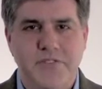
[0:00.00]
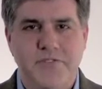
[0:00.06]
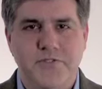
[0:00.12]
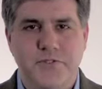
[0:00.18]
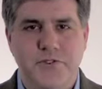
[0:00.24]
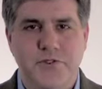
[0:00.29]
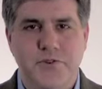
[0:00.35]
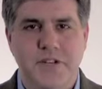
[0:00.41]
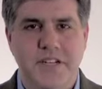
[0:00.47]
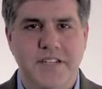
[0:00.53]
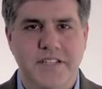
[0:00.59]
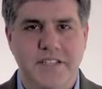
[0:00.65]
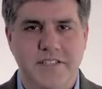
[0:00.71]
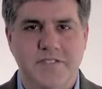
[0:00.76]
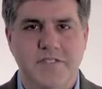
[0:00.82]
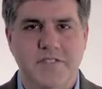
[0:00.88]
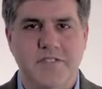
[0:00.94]
screw in a
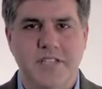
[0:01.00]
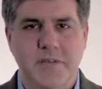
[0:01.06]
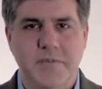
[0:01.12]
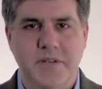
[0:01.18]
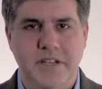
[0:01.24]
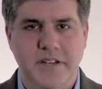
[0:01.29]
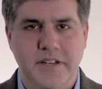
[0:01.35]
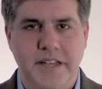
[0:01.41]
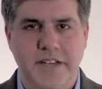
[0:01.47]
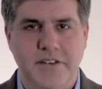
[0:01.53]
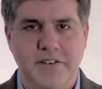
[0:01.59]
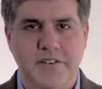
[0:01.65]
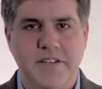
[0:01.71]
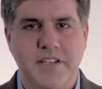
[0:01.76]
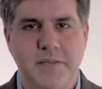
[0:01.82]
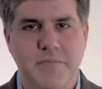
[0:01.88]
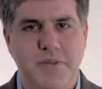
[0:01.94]
distal tibia nail
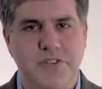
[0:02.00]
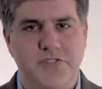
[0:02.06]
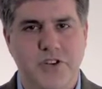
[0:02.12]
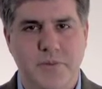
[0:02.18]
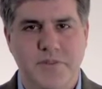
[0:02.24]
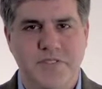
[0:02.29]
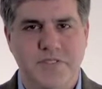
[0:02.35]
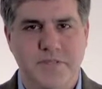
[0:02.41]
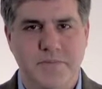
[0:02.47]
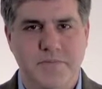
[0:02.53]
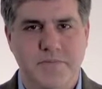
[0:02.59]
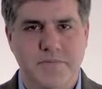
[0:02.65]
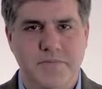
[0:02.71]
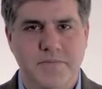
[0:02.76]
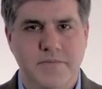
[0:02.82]
can be troublesome.